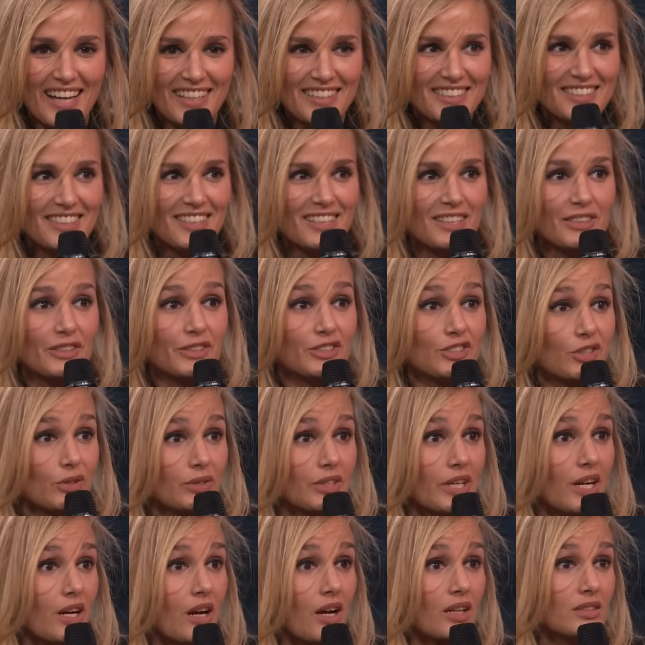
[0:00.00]
And uh, so
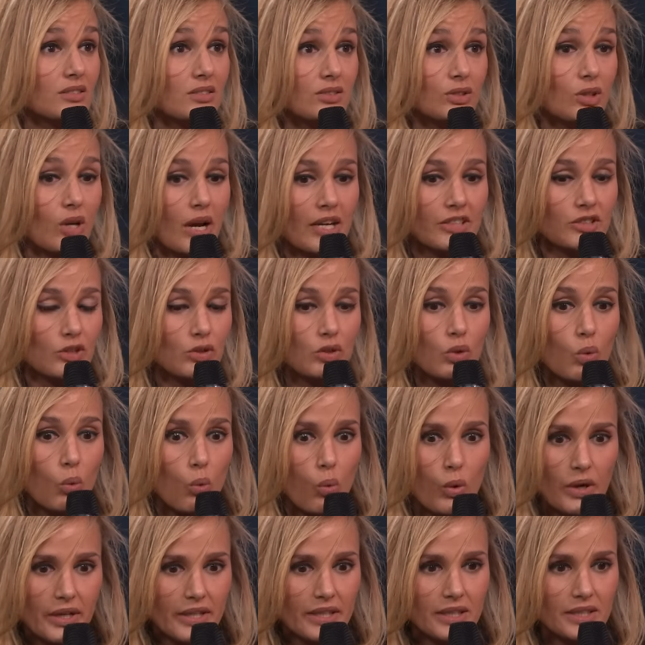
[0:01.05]
yeah, I don't know. I don't know
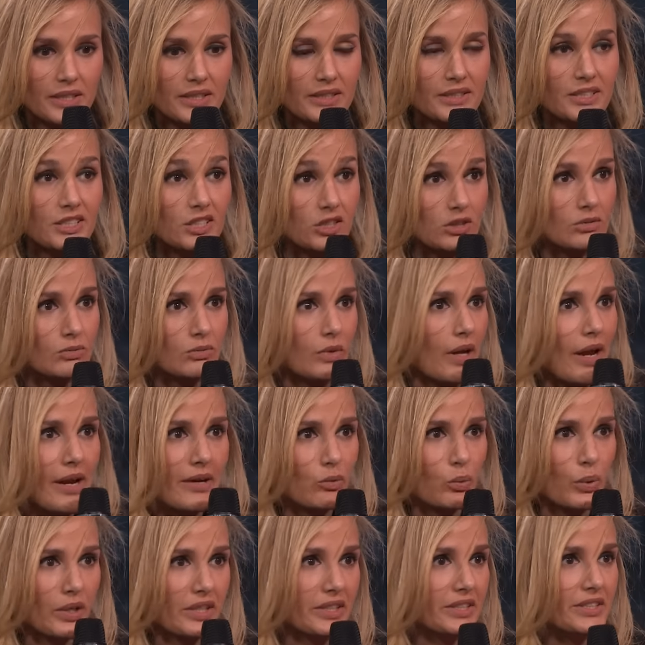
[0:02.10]
where it's eh,
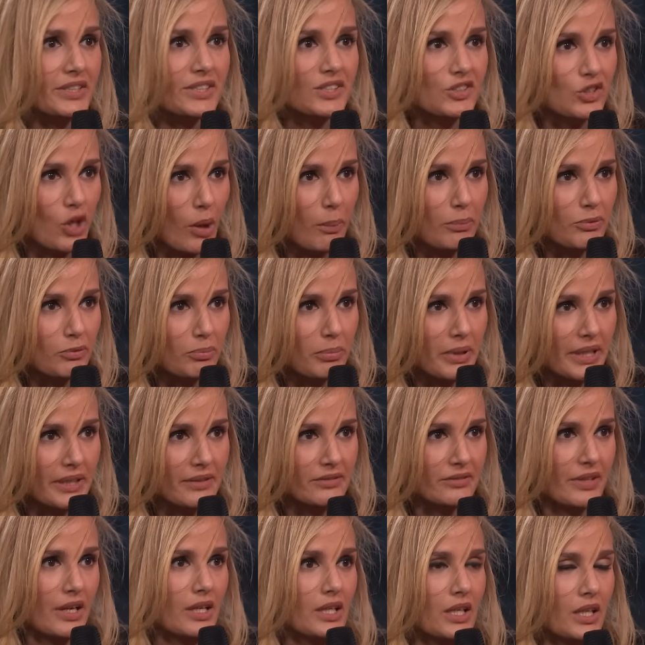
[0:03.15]
where it stops being
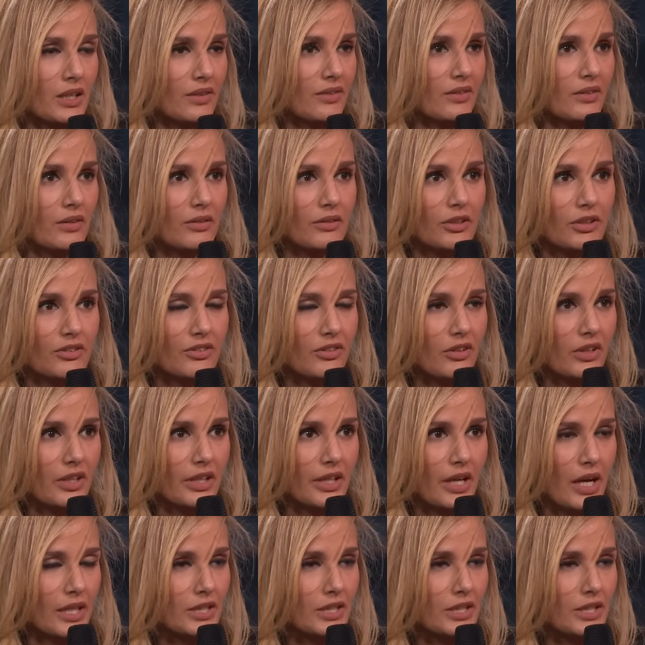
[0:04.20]
taken seriously.